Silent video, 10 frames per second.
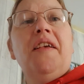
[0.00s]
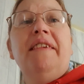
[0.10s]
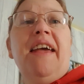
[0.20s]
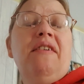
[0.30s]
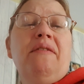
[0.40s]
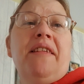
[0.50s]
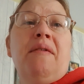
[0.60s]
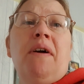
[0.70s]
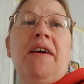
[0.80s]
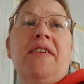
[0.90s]
saying obviously
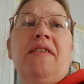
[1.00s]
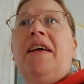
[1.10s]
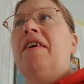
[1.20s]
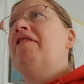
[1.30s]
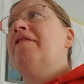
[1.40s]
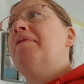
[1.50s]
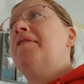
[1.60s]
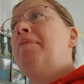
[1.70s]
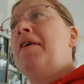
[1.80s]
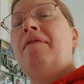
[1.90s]
they're working on their
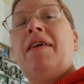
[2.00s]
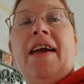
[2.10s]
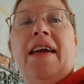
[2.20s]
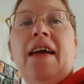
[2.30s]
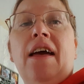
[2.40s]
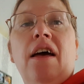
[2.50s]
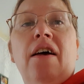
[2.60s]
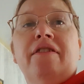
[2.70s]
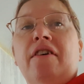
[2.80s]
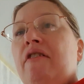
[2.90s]
Christmas movie,
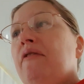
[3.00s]
so